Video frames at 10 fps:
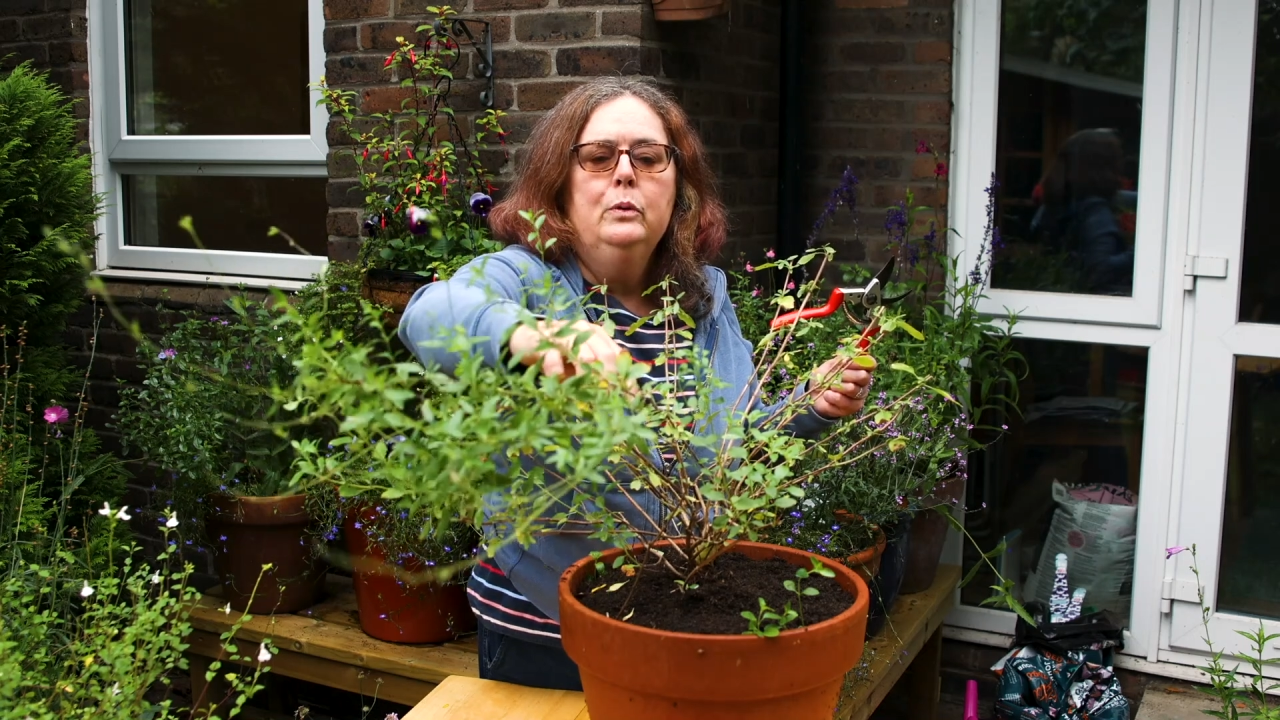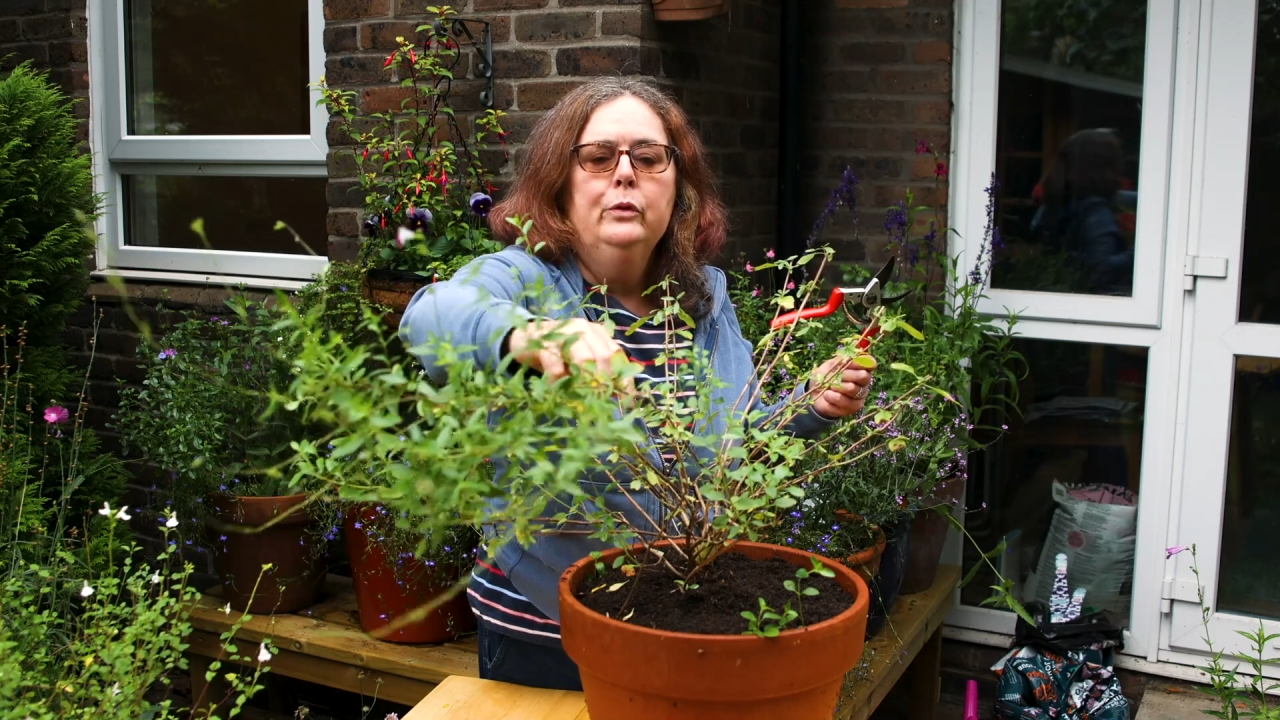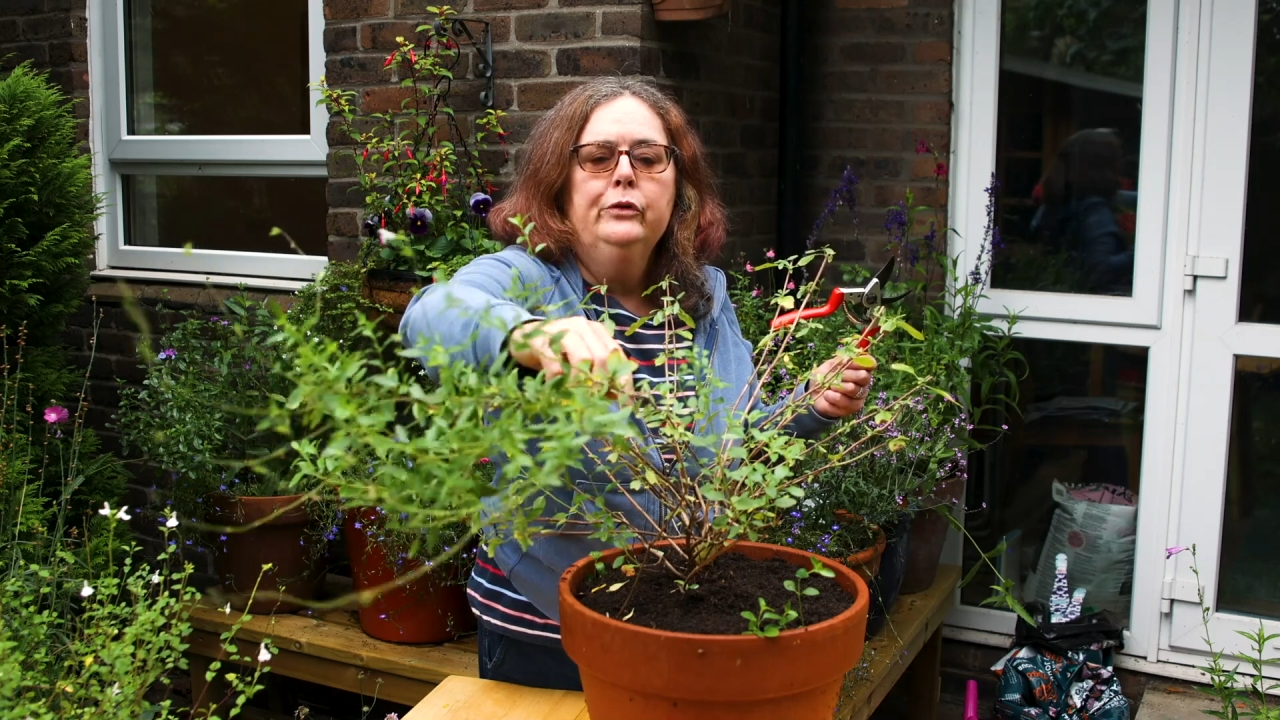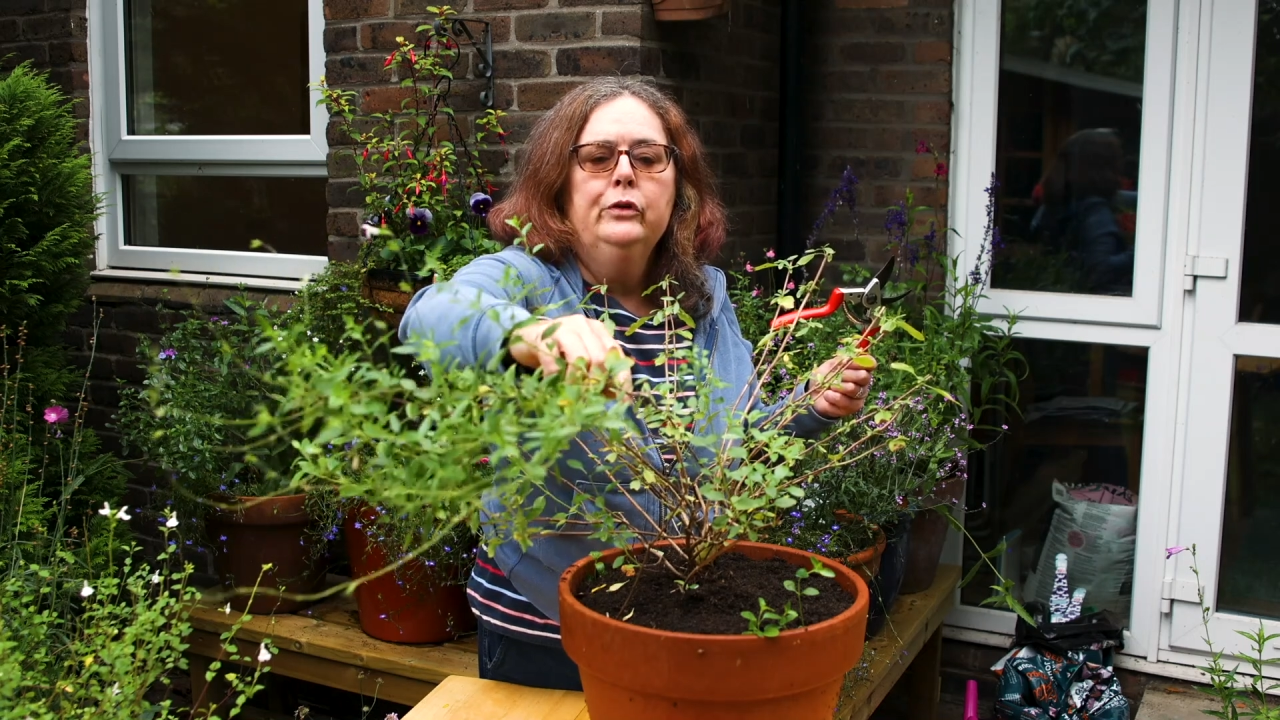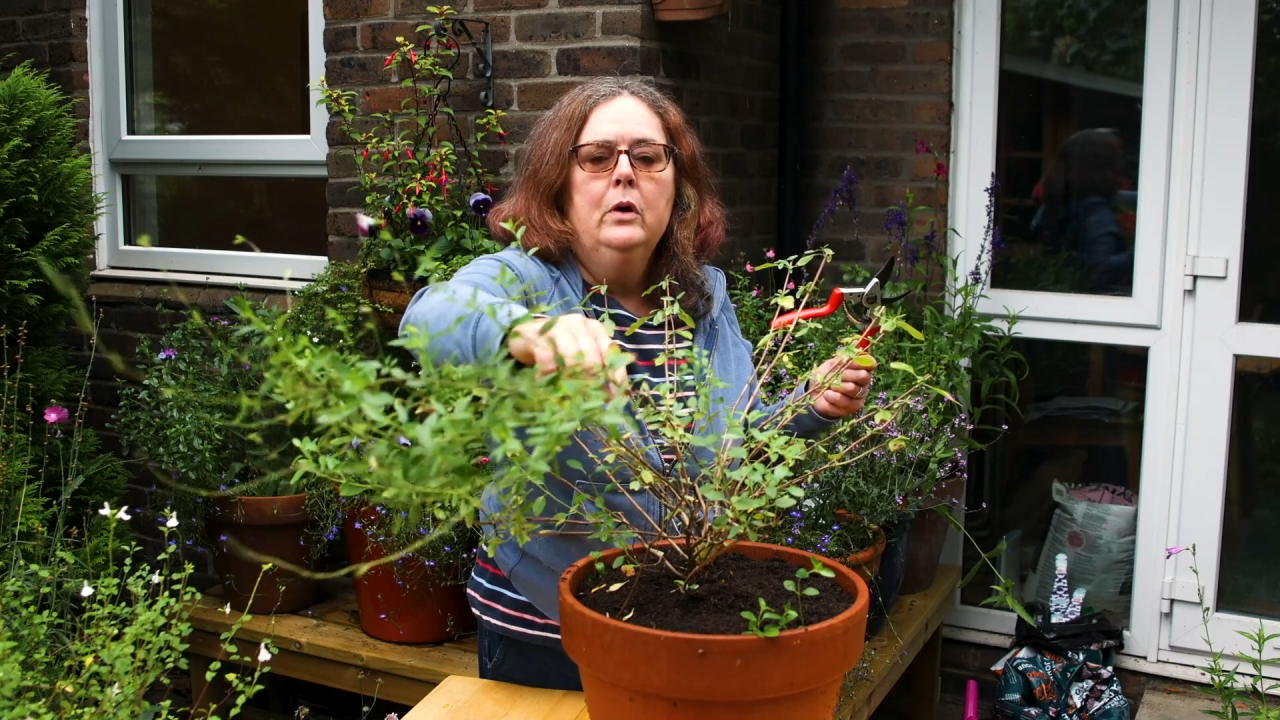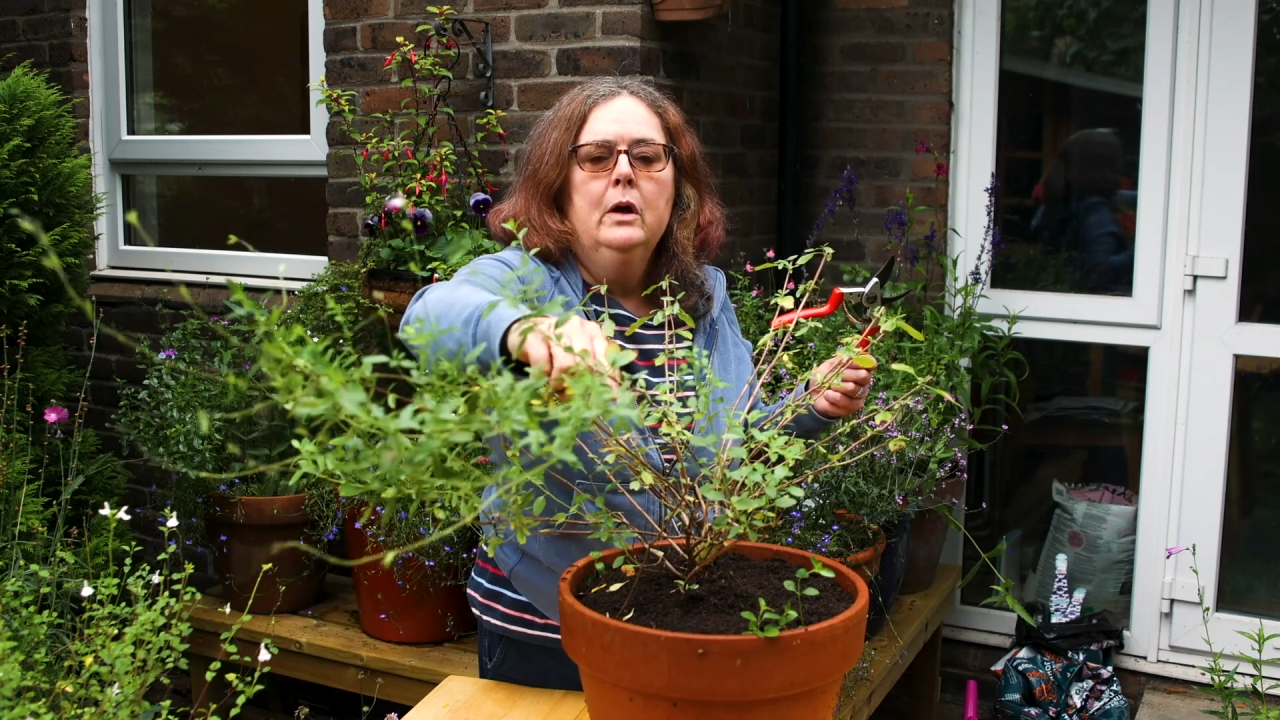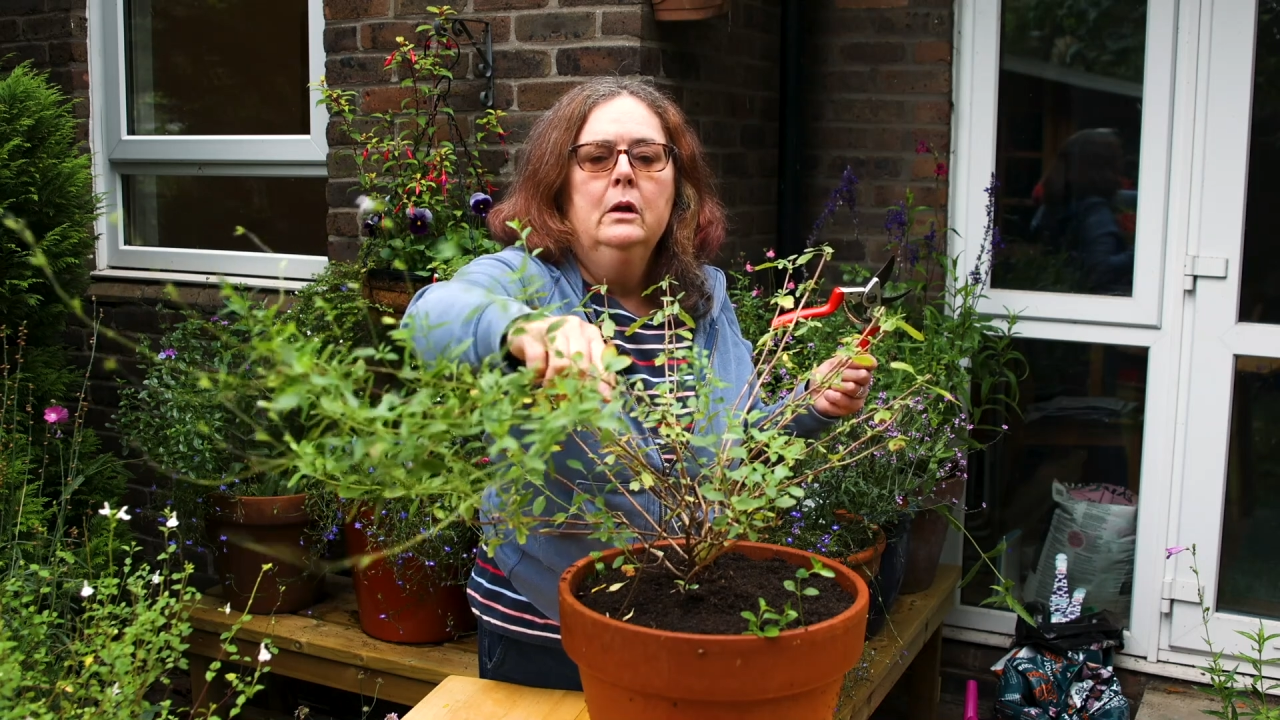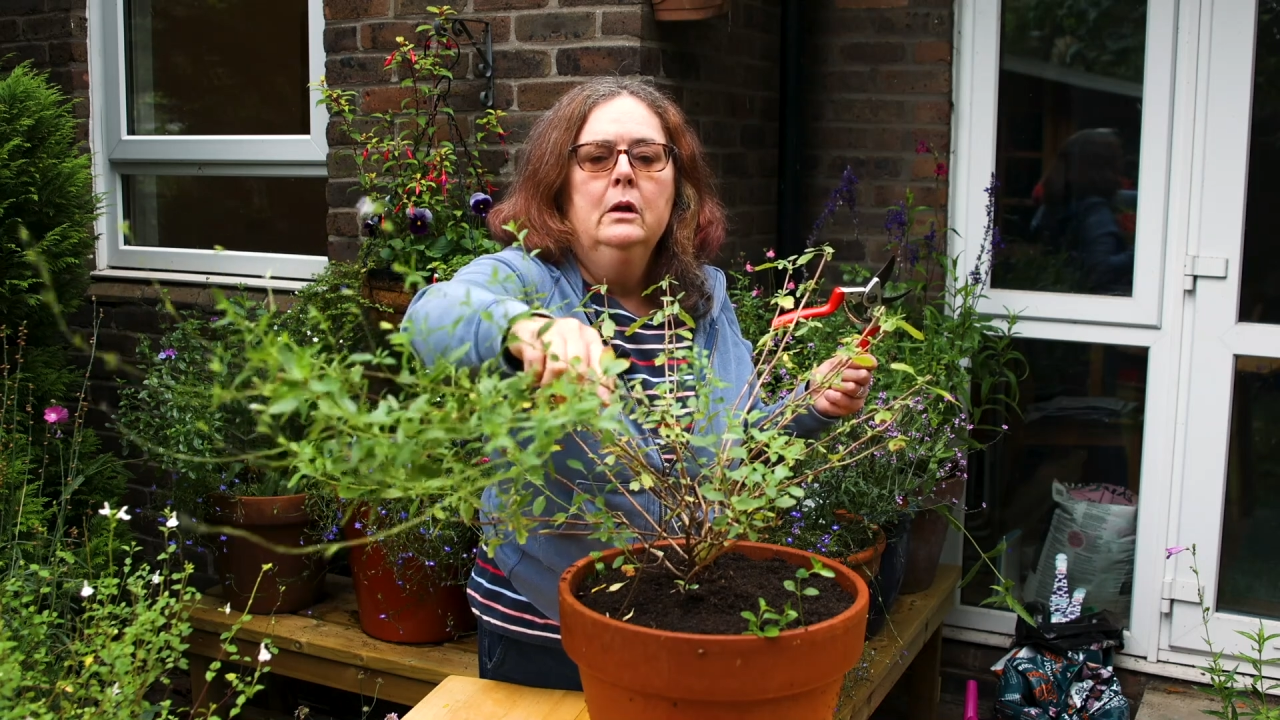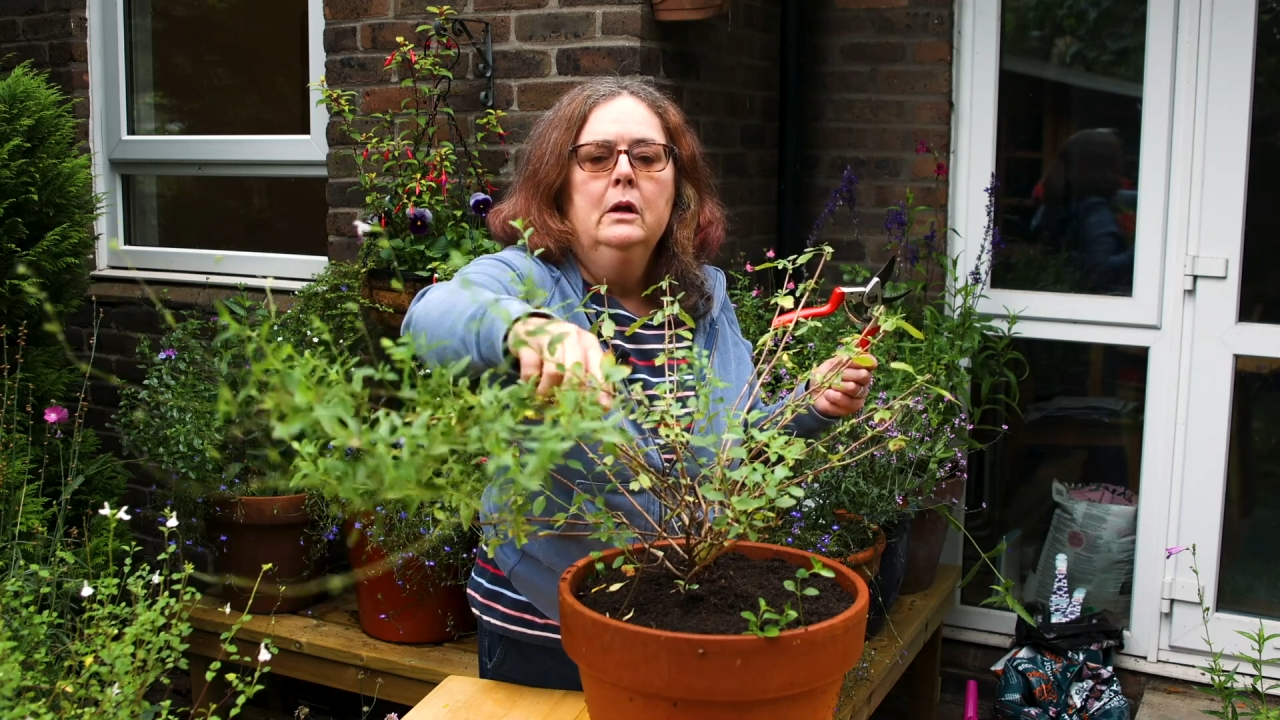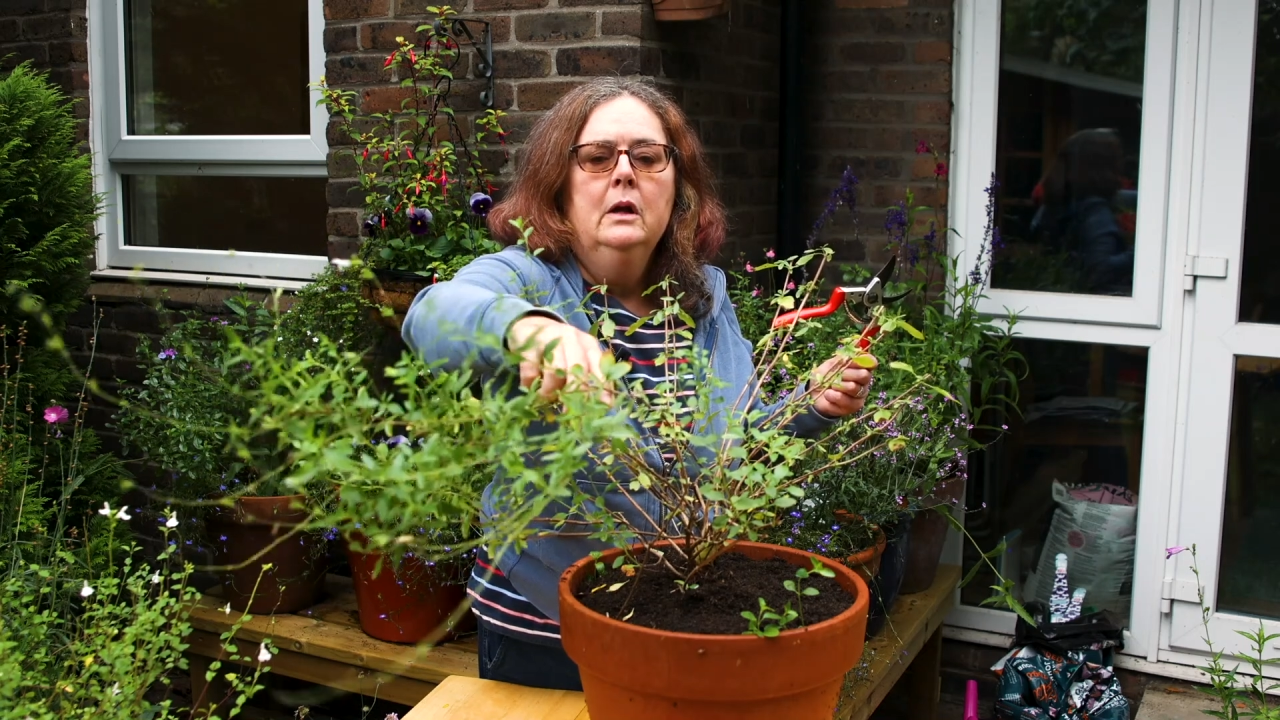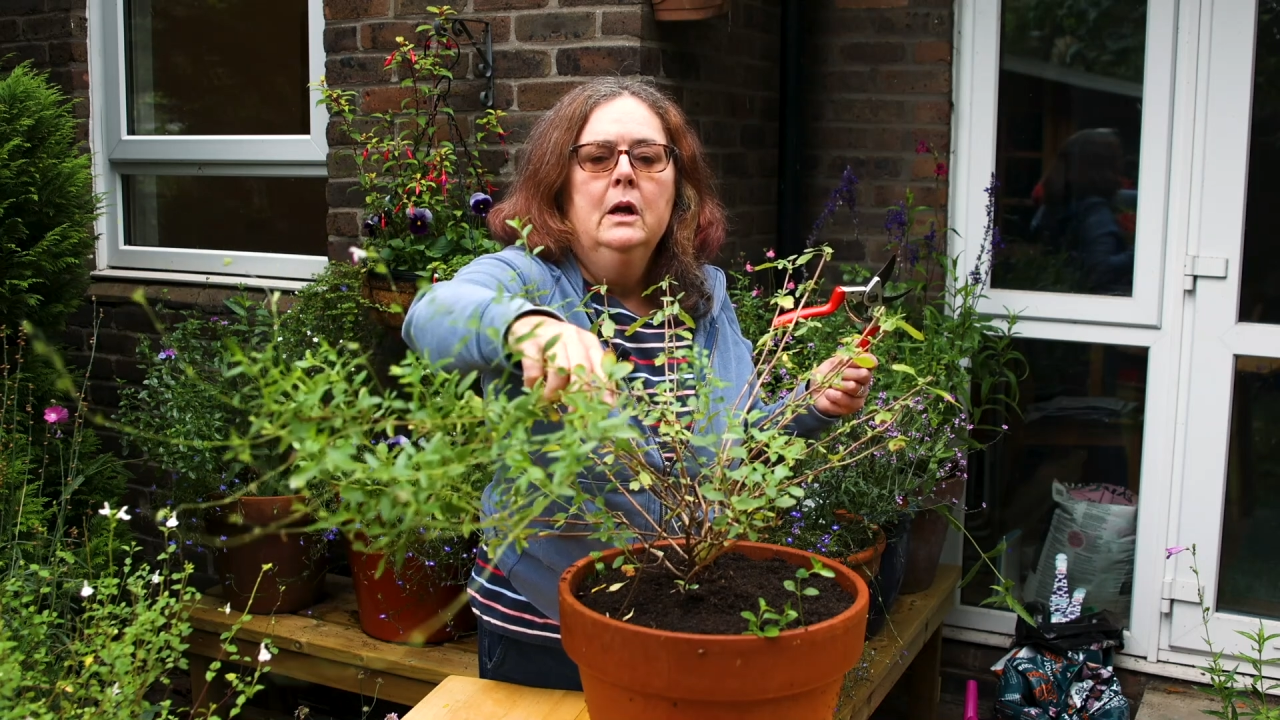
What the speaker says: poor soil.